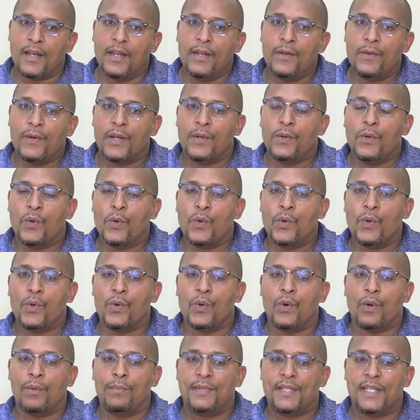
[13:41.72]
Anyone
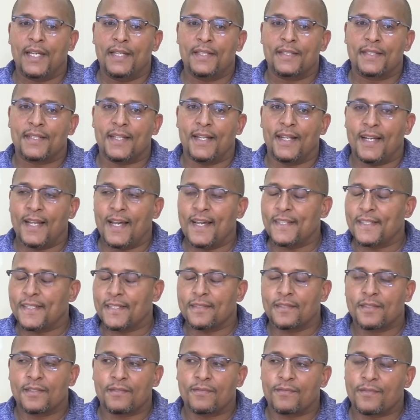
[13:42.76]
who obtains a
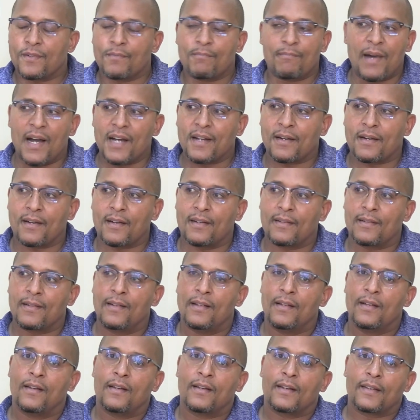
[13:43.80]
license from MACRA
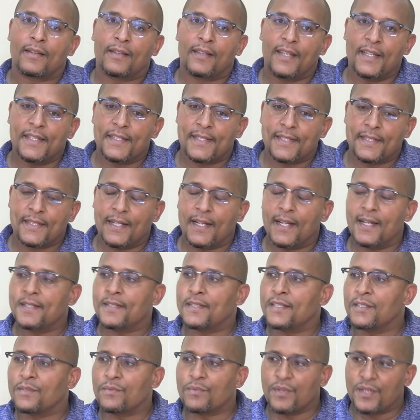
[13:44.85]
gets the
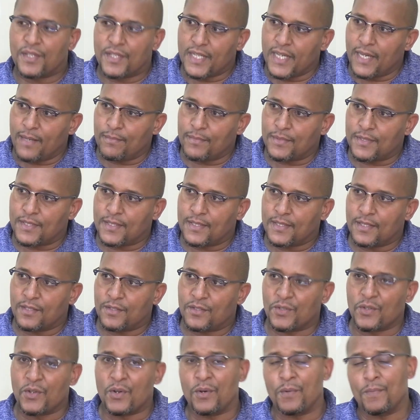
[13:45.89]
license with terms.
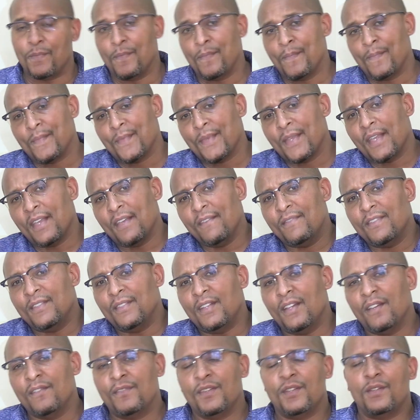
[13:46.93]
So
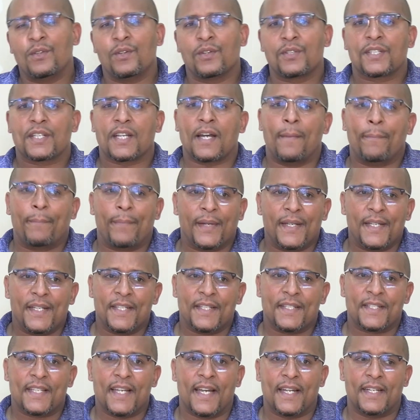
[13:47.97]
even those
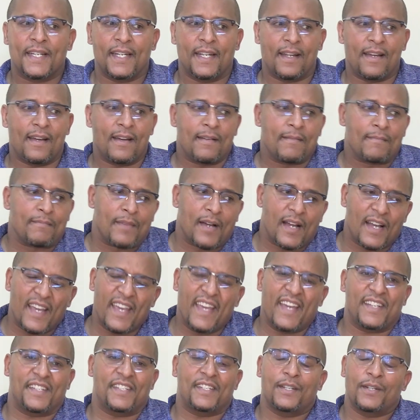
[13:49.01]
companies that
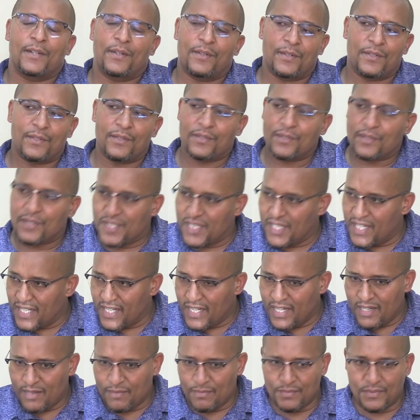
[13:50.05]
Airtel, your
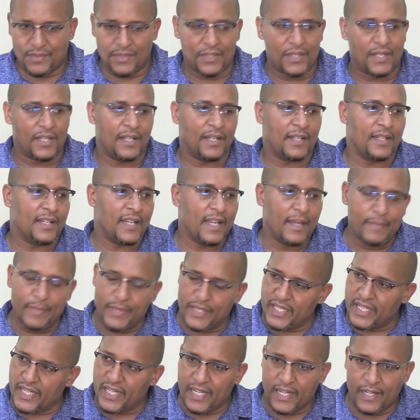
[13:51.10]
TNMs, the
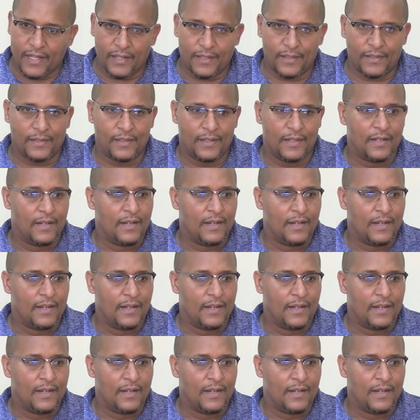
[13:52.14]
MTL,